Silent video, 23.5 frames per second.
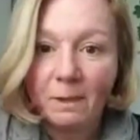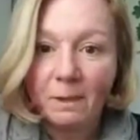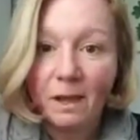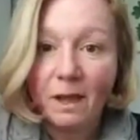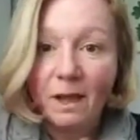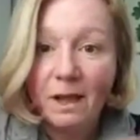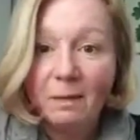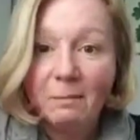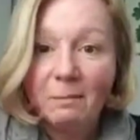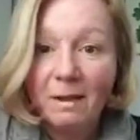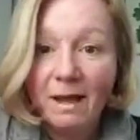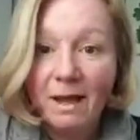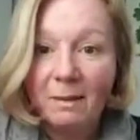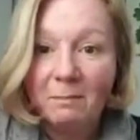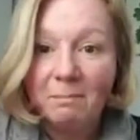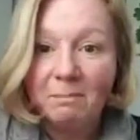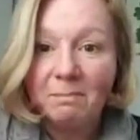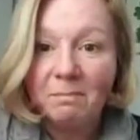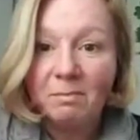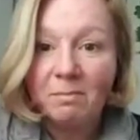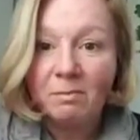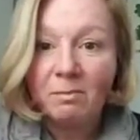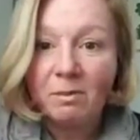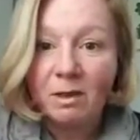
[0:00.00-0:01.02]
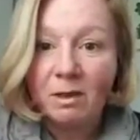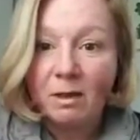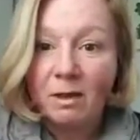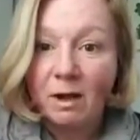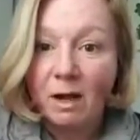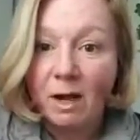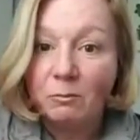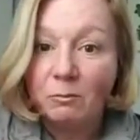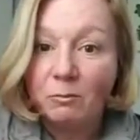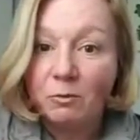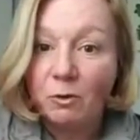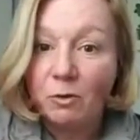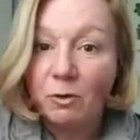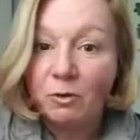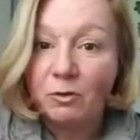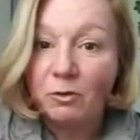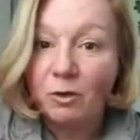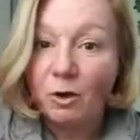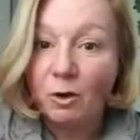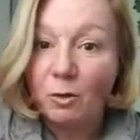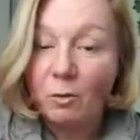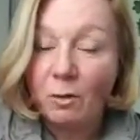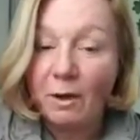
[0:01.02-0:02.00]
Hi Pam, I'm doing
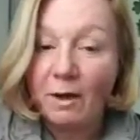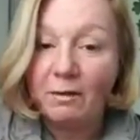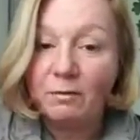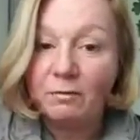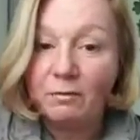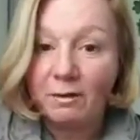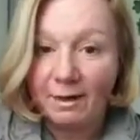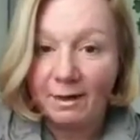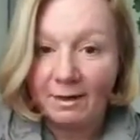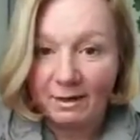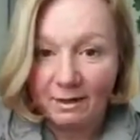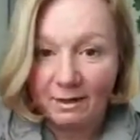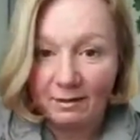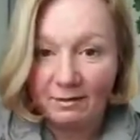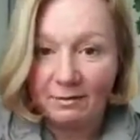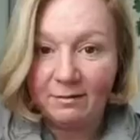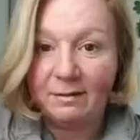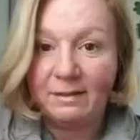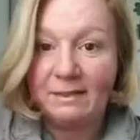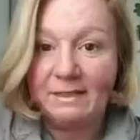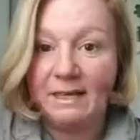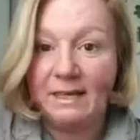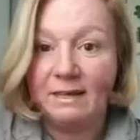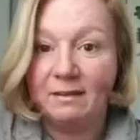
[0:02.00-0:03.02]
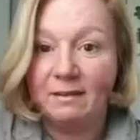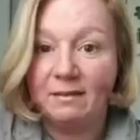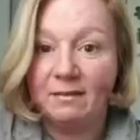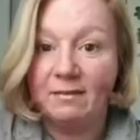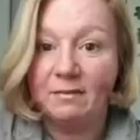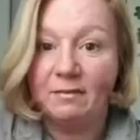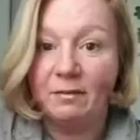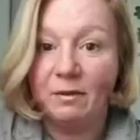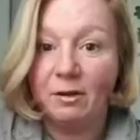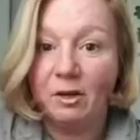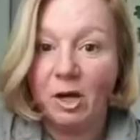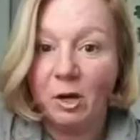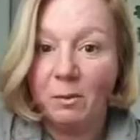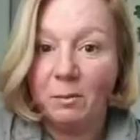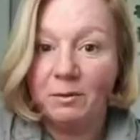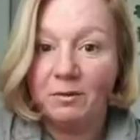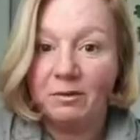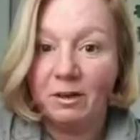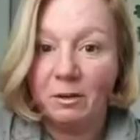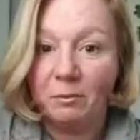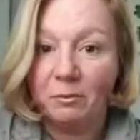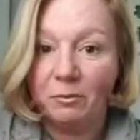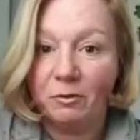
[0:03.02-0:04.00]
no waste flying geese. Yes, for the common
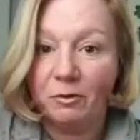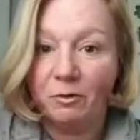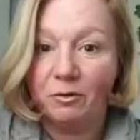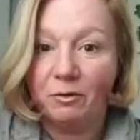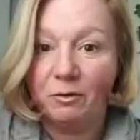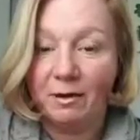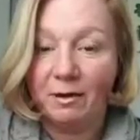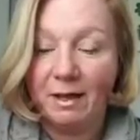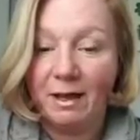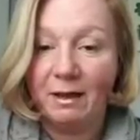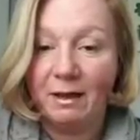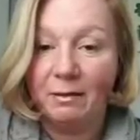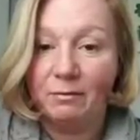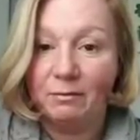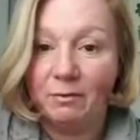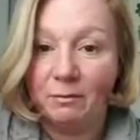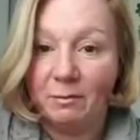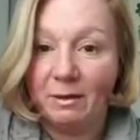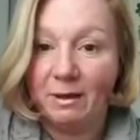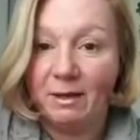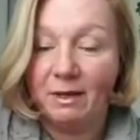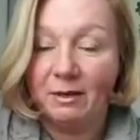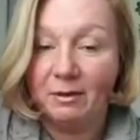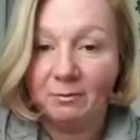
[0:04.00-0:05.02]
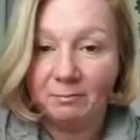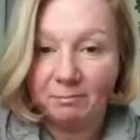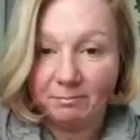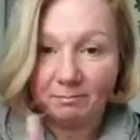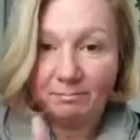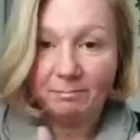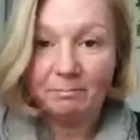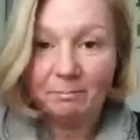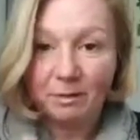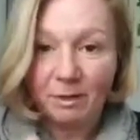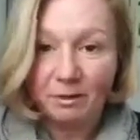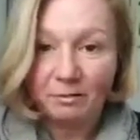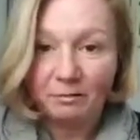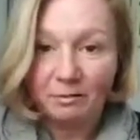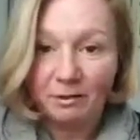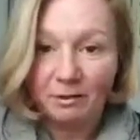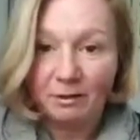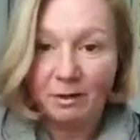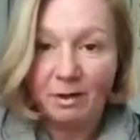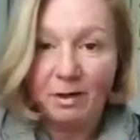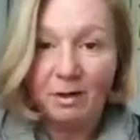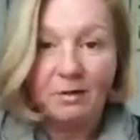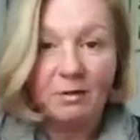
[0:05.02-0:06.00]
temperature, so I have some ahead.
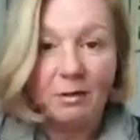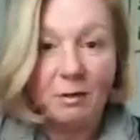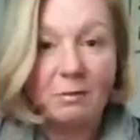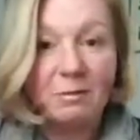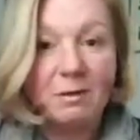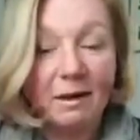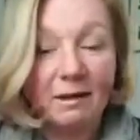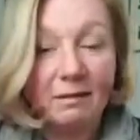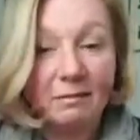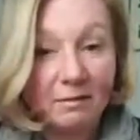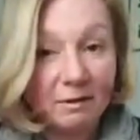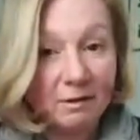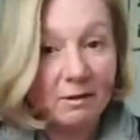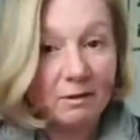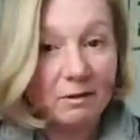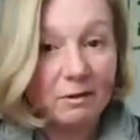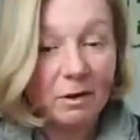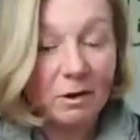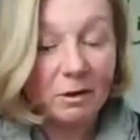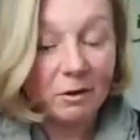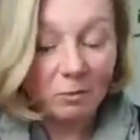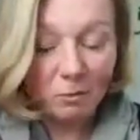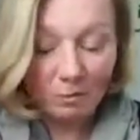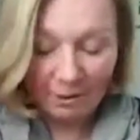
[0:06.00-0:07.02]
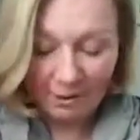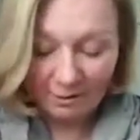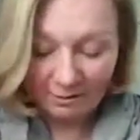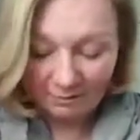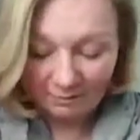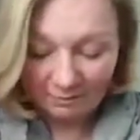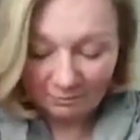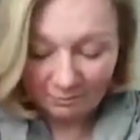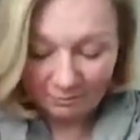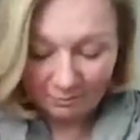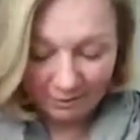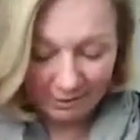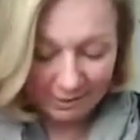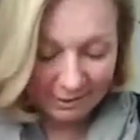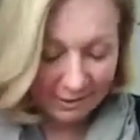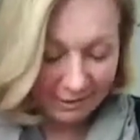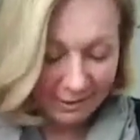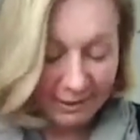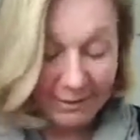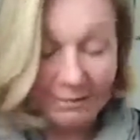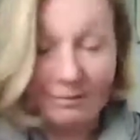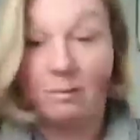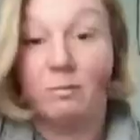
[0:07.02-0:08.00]
Perfect. So I'm guessing the no waste flying
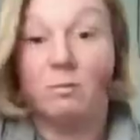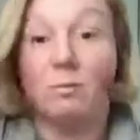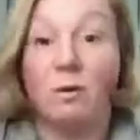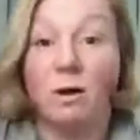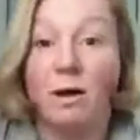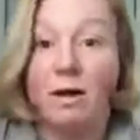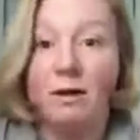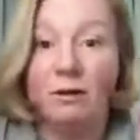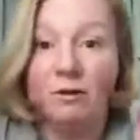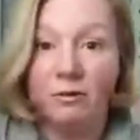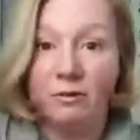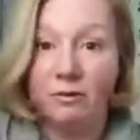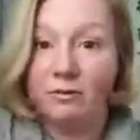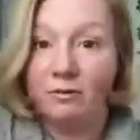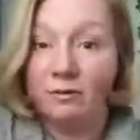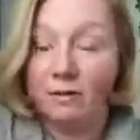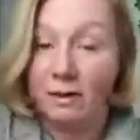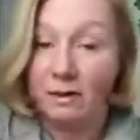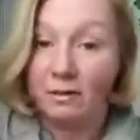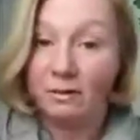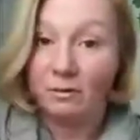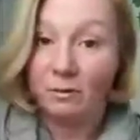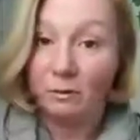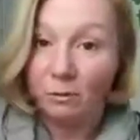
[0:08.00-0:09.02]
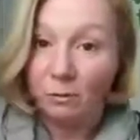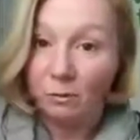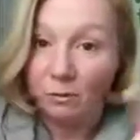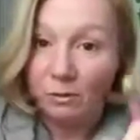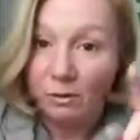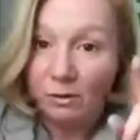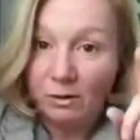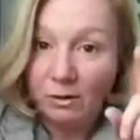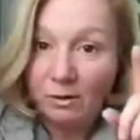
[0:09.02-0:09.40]
geese is what I just said, or